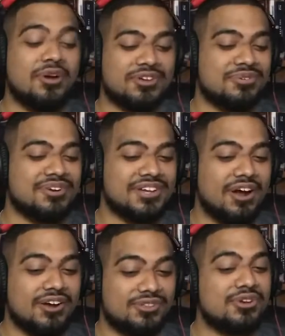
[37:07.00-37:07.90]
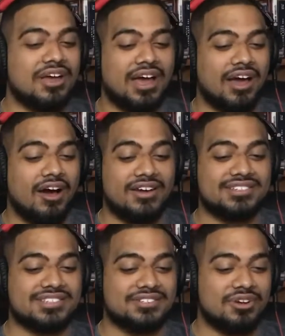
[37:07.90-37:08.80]
No, you really are. Dude,
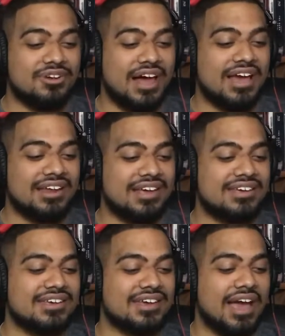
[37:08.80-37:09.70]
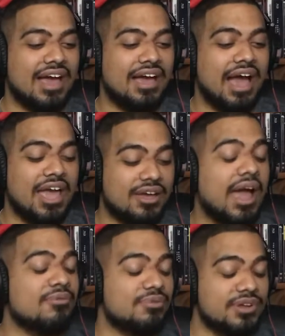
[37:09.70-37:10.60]
honestly, no lie. Like,
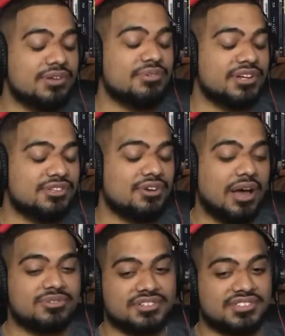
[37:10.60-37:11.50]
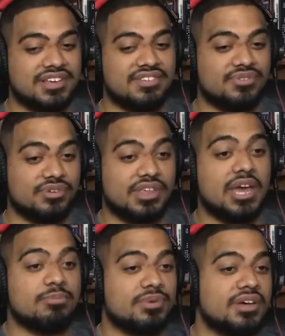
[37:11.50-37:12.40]
I really, really do. I was going to say this for the
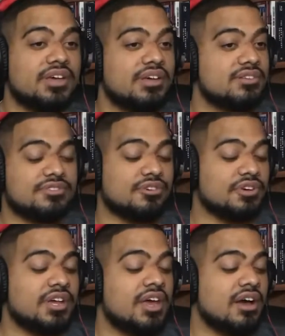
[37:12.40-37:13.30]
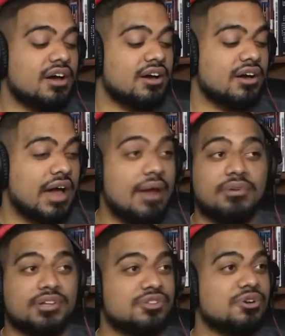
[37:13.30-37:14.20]
end, but screw it. I
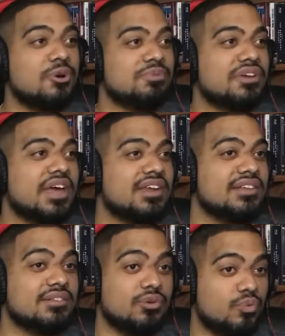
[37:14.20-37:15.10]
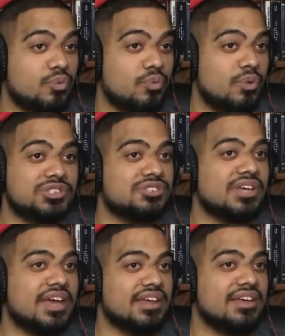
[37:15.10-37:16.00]
really do hope you get in. Once you
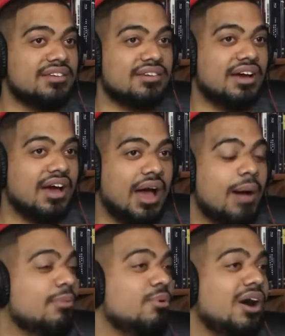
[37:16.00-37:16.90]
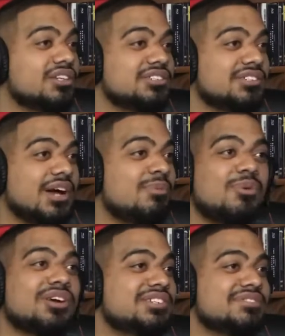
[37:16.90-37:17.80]
get in, I'm gonna watch it. I'm gonna
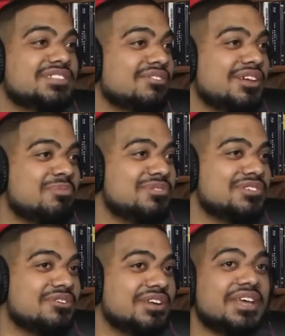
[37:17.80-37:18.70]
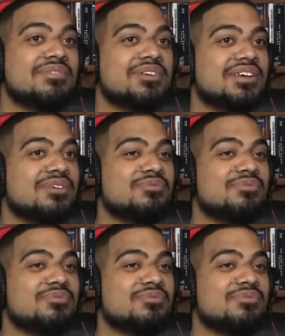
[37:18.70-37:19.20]
watch every single episode, even